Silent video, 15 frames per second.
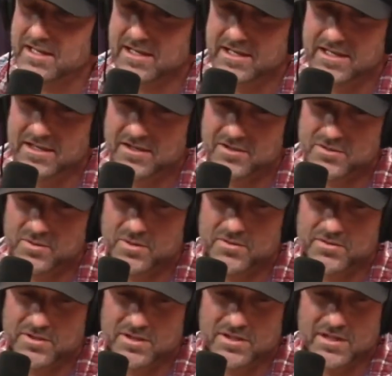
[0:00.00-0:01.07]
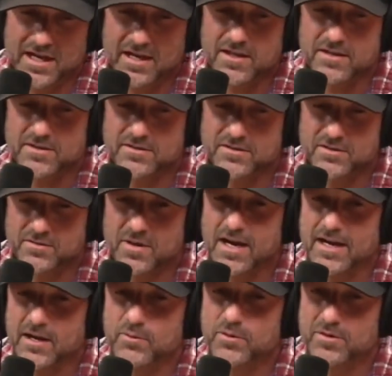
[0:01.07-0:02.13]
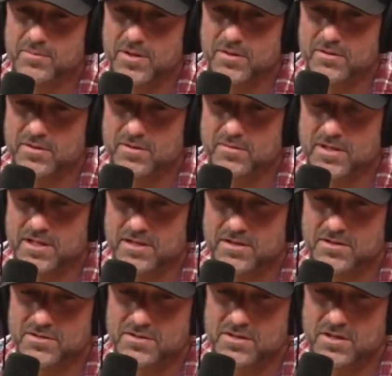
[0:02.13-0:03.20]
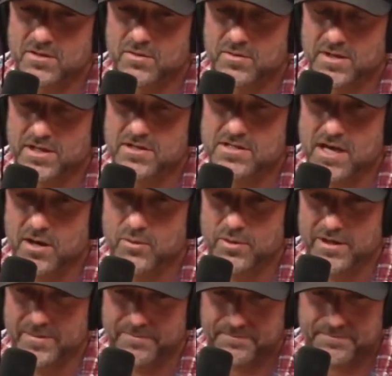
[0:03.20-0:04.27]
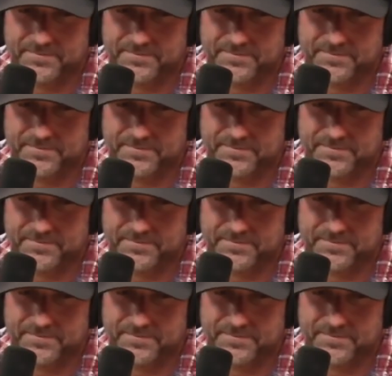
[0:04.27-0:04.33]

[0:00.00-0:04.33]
And he goes, well, yeah, you're right. I wouldn't meet with him. He goes, here's how it went.